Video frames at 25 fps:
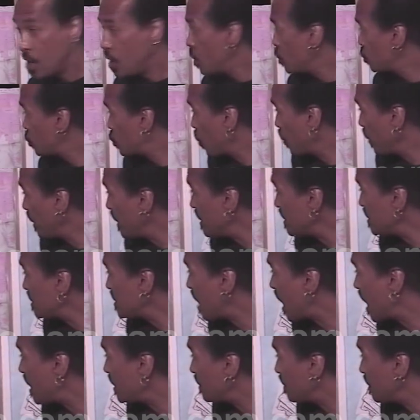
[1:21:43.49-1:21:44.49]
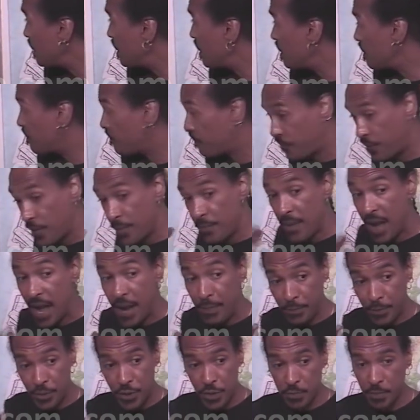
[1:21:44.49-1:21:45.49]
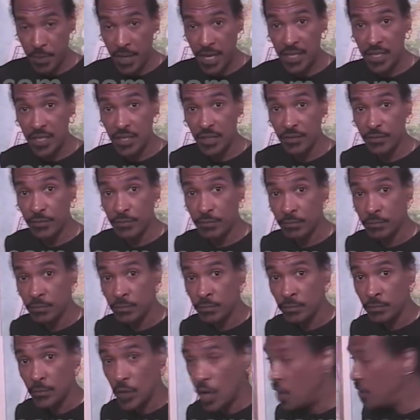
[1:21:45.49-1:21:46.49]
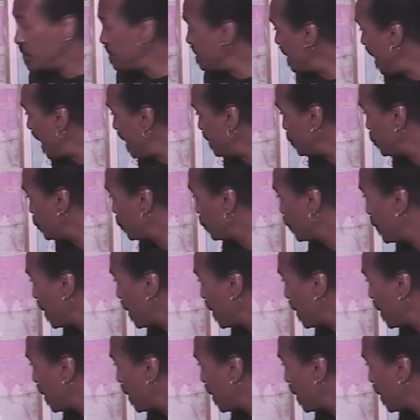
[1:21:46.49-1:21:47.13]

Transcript: So it is not, from my perspective, unnatural